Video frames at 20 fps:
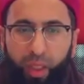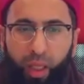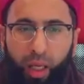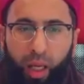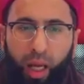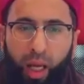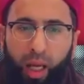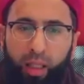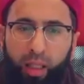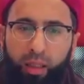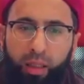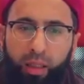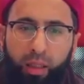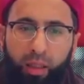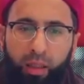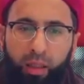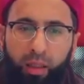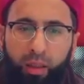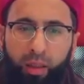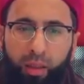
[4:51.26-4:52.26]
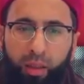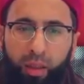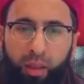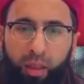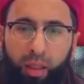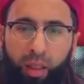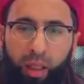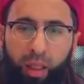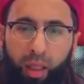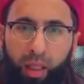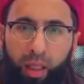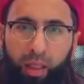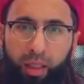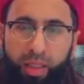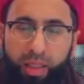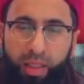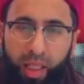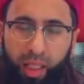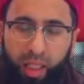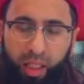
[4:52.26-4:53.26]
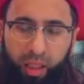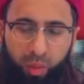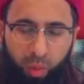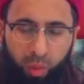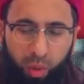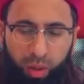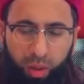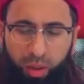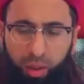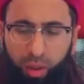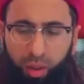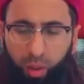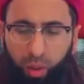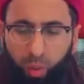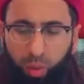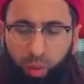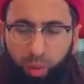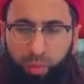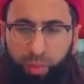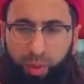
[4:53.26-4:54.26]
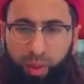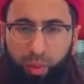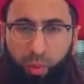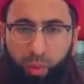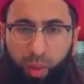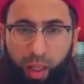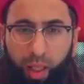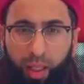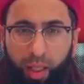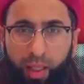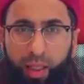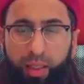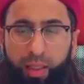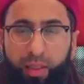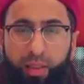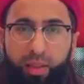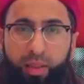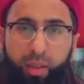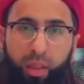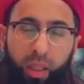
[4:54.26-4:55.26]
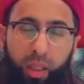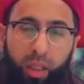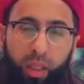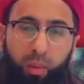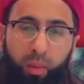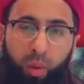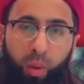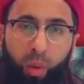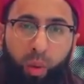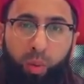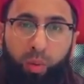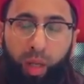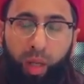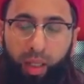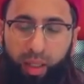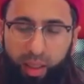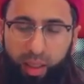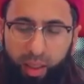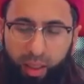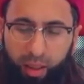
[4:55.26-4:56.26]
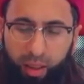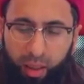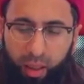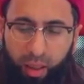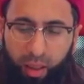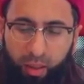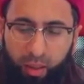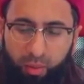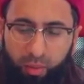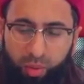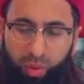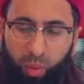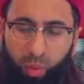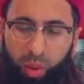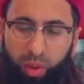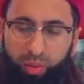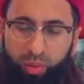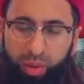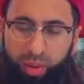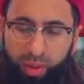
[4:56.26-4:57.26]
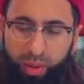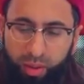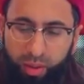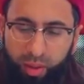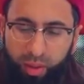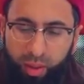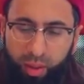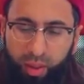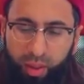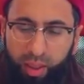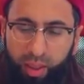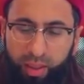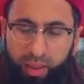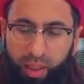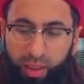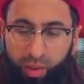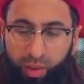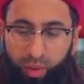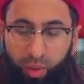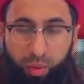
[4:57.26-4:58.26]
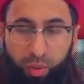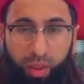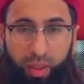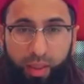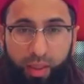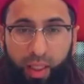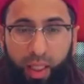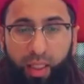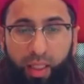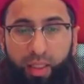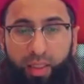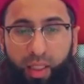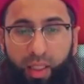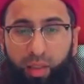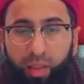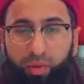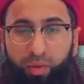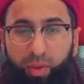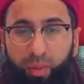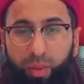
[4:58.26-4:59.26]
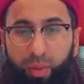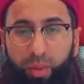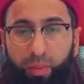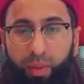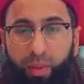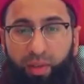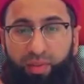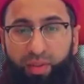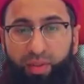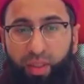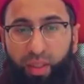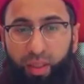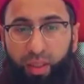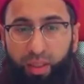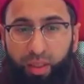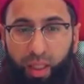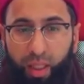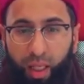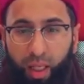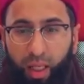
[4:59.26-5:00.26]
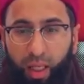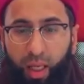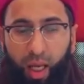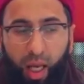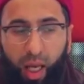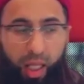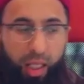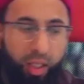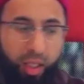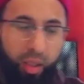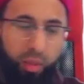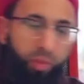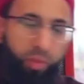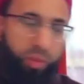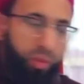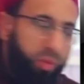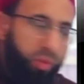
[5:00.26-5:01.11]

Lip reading: and the second one would be where it's already, so one reason is that it's already there, and the second reason people have studied there, and then they move